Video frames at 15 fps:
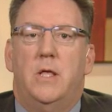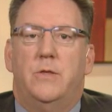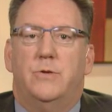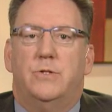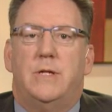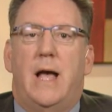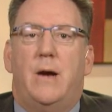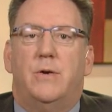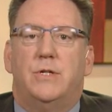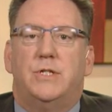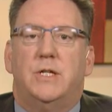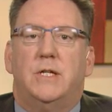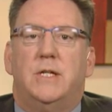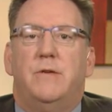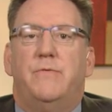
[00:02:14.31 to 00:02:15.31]
there's now a
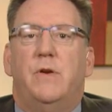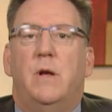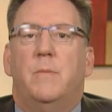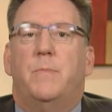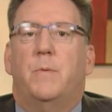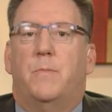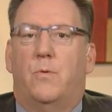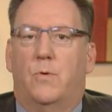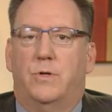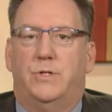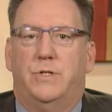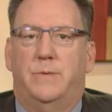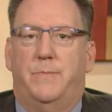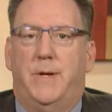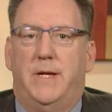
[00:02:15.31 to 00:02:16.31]
significant
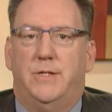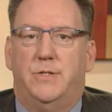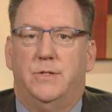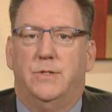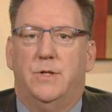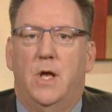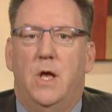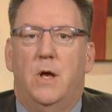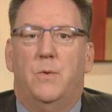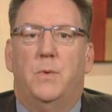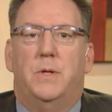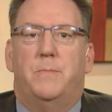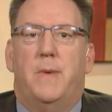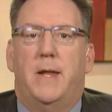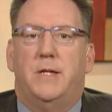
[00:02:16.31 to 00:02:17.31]
proportion of patients
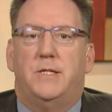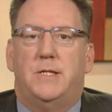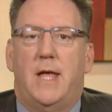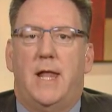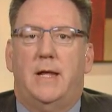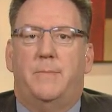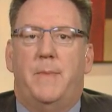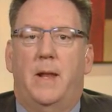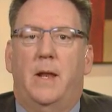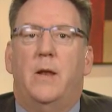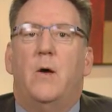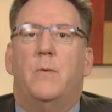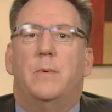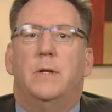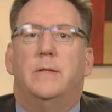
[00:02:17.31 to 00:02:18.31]
with metastatic
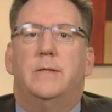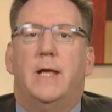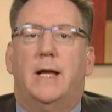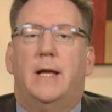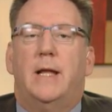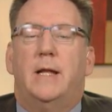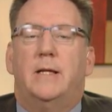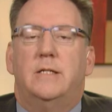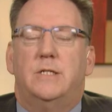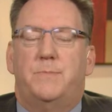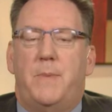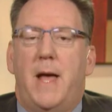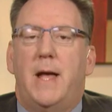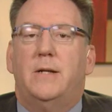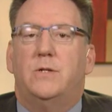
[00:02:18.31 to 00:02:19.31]
melanoma that can
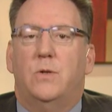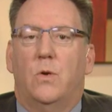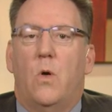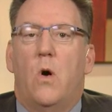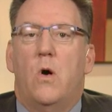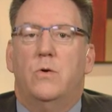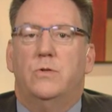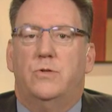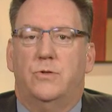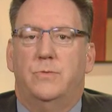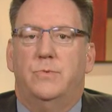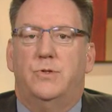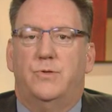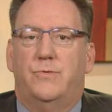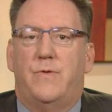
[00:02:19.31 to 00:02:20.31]
expect
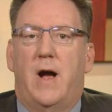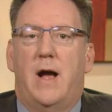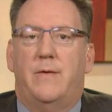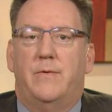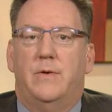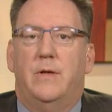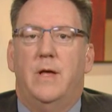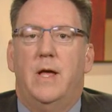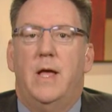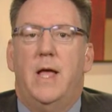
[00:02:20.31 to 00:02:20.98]
long-term survival